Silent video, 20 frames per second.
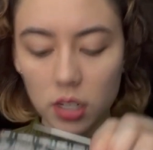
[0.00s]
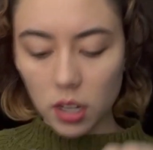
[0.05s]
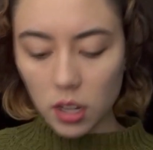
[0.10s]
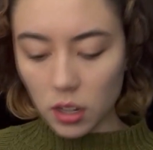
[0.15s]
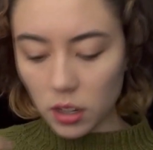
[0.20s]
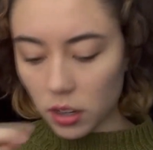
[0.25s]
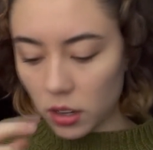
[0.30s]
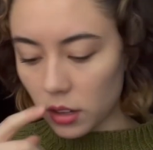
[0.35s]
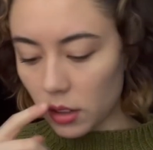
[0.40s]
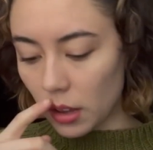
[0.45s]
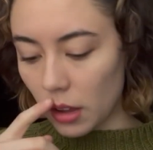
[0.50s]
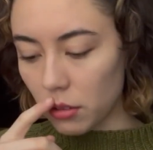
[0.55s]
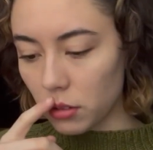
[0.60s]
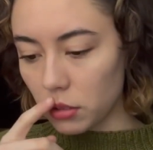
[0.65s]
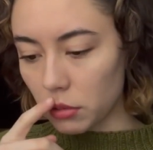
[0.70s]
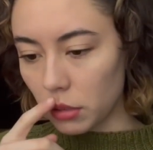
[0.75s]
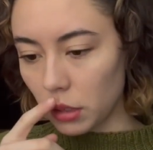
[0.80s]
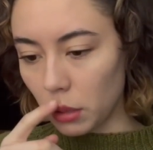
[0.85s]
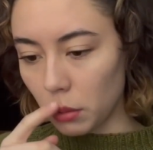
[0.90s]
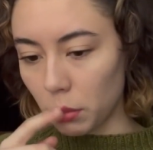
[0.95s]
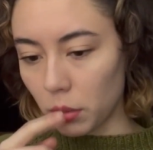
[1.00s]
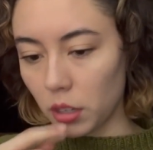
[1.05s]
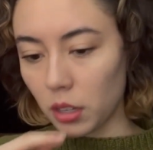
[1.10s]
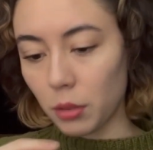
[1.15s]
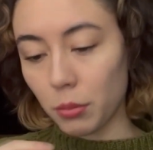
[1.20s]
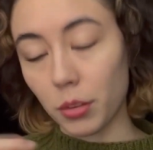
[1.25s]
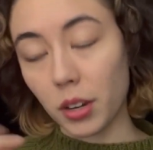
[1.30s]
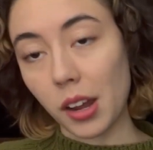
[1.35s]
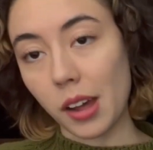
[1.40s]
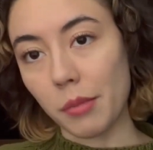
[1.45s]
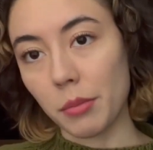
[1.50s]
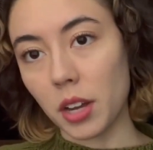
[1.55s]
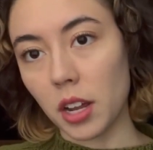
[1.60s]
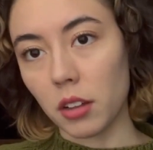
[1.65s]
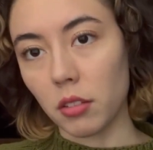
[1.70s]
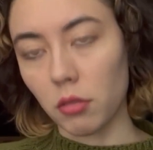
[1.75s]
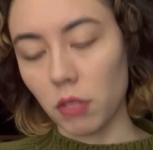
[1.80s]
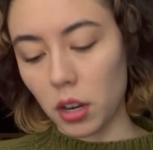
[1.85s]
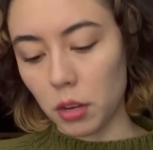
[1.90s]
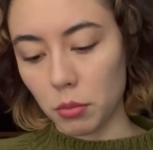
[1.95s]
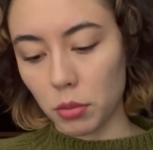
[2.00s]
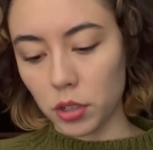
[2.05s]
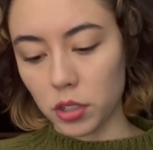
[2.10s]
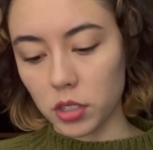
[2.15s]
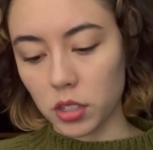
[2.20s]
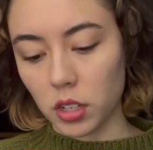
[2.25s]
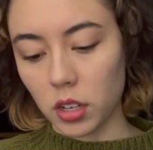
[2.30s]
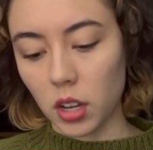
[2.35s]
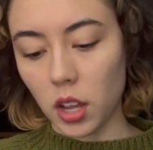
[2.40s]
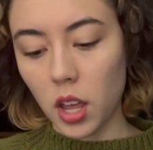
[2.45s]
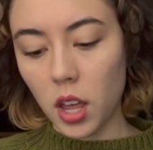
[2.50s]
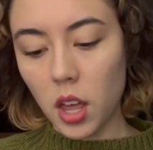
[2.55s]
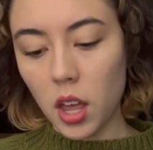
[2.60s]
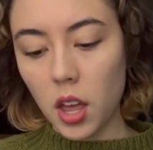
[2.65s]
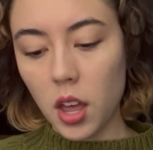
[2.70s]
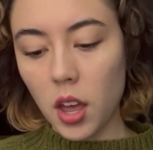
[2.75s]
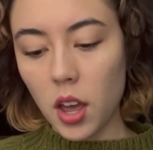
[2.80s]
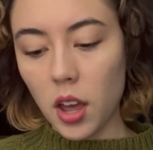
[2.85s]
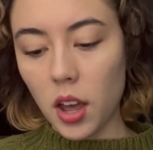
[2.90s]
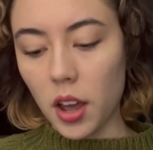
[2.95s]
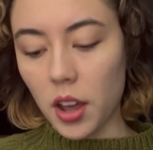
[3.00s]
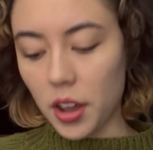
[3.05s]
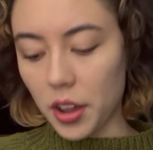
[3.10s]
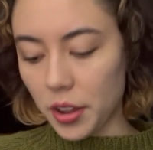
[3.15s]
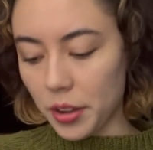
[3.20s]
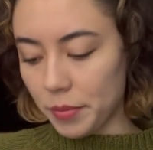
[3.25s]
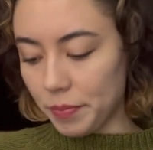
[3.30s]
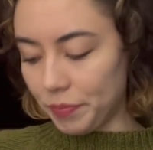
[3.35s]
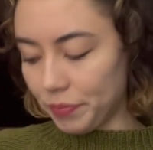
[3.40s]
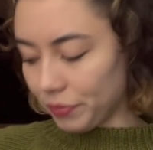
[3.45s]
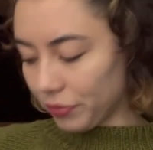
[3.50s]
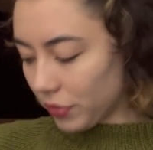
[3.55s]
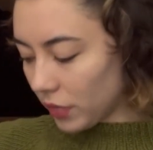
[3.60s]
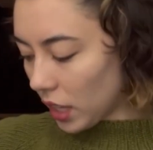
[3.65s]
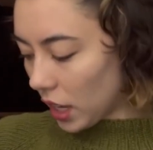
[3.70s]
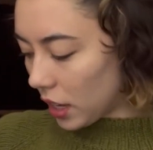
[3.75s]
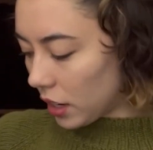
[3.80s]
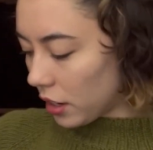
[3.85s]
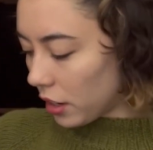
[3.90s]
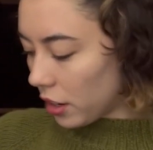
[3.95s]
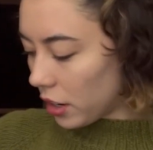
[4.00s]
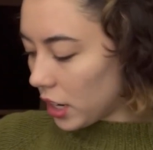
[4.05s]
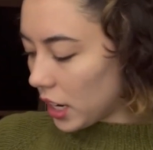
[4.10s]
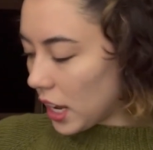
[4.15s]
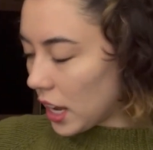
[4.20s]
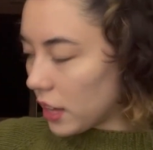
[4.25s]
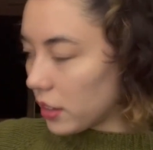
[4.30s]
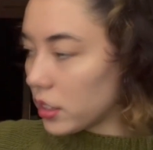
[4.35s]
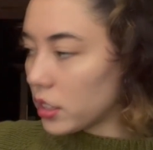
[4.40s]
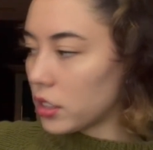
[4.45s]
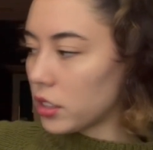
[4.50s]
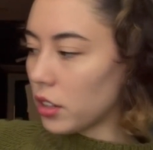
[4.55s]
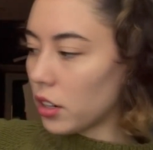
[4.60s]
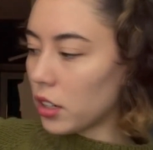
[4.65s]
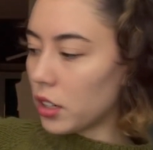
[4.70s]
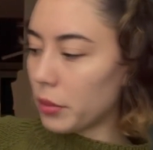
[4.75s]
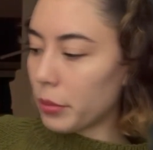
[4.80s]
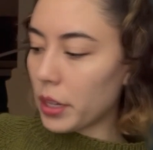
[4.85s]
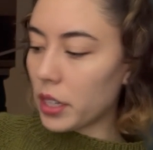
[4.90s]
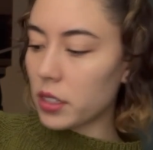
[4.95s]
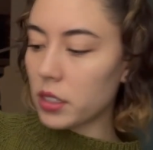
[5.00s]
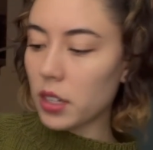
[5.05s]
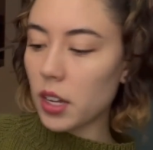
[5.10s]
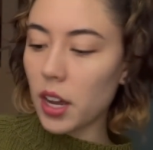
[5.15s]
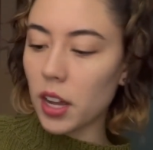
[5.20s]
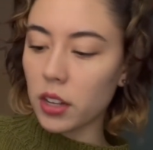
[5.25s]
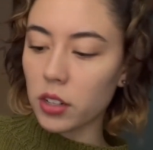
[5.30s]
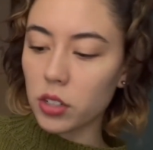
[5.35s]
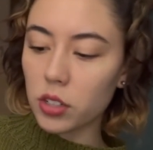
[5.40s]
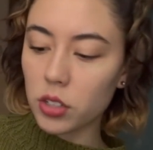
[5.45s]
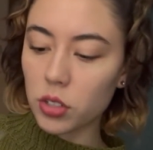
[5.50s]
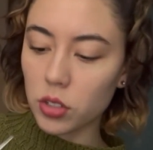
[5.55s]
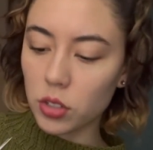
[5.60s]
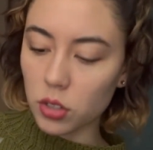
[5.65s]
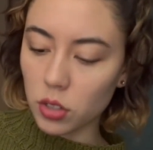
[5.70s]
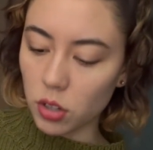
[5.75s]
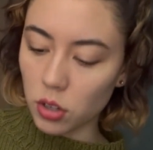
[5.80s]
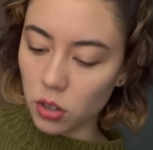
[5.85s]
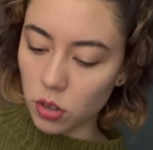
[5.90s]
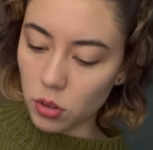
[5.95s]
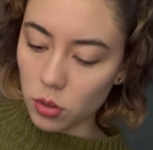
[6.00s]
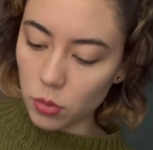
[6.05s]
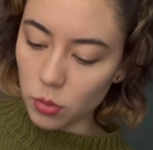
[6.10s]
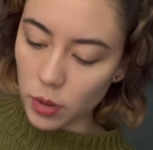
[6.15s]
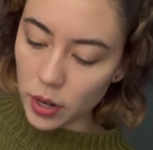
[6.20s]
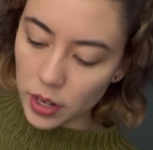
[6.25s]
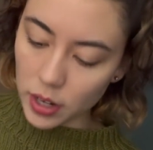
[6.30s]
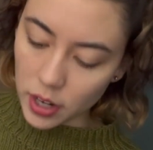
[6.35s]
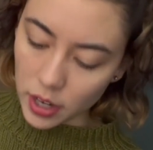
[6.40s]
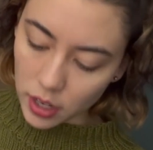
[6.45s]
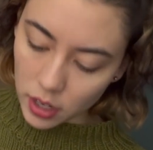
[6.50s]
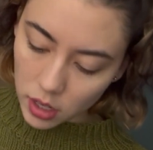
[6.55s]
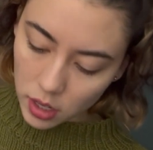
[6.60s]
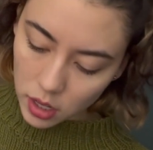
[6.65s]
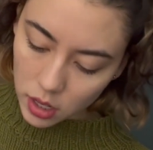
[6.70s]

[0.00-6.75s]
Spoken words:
color. That was really pretty, but I'm not a red person. And I already had this yarn in my stash, so why not?